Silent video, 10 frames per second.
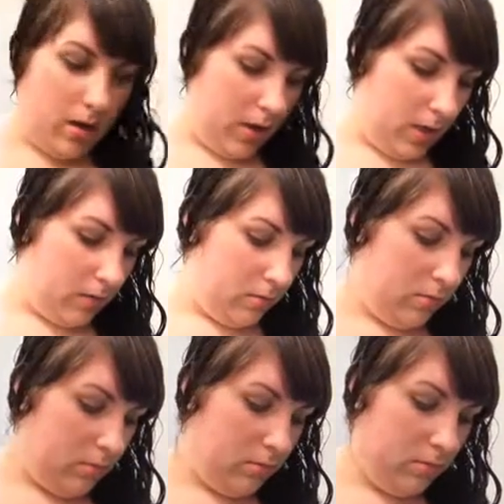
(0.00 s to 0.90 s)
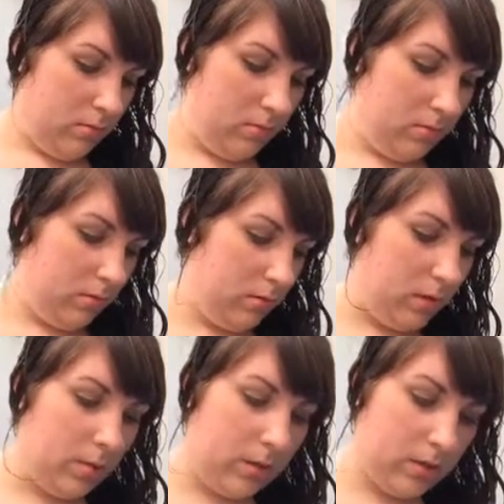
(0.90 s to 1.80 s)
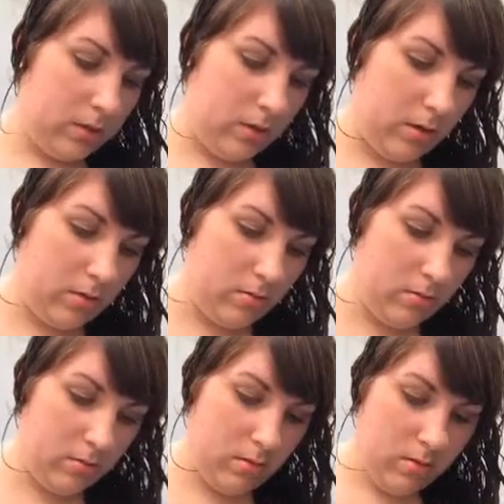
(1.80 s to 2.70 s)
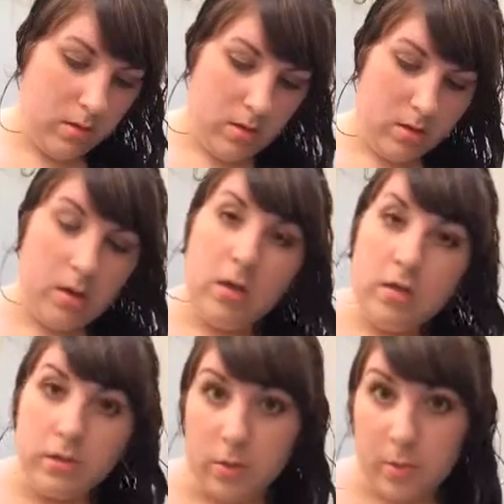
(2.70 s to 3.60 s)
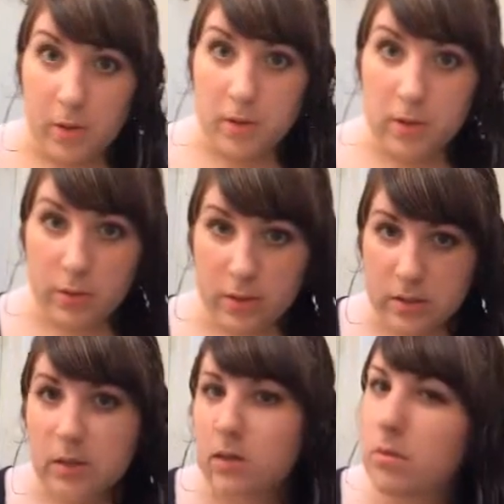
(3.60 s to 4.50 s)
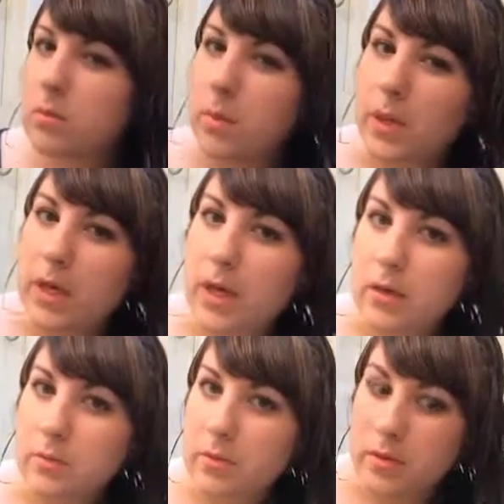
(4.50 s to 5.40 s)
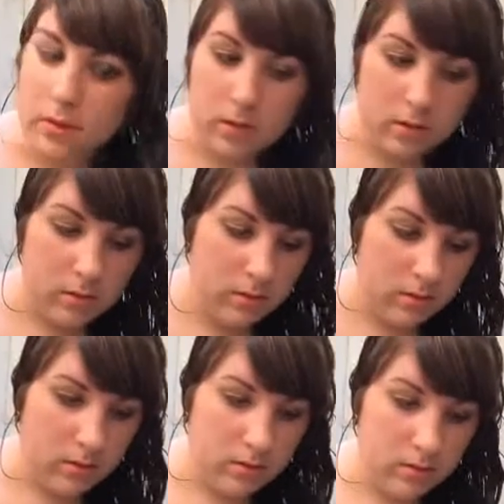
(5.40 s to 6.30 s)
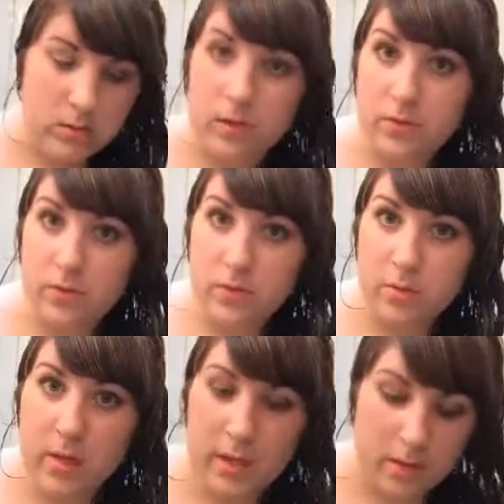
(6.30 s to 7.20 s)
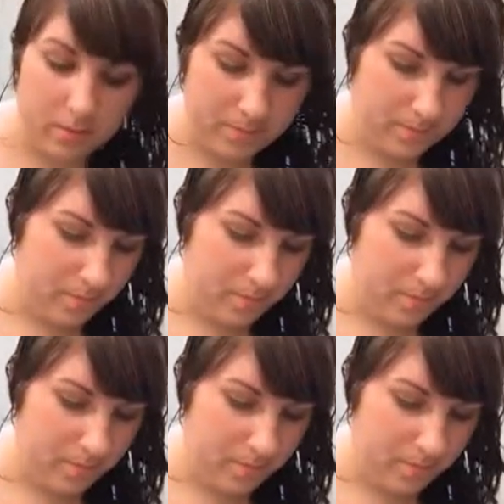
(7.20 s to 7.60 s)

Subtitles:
Alright, now let me get started. So pardon the noise, but I will start diffusing my hair.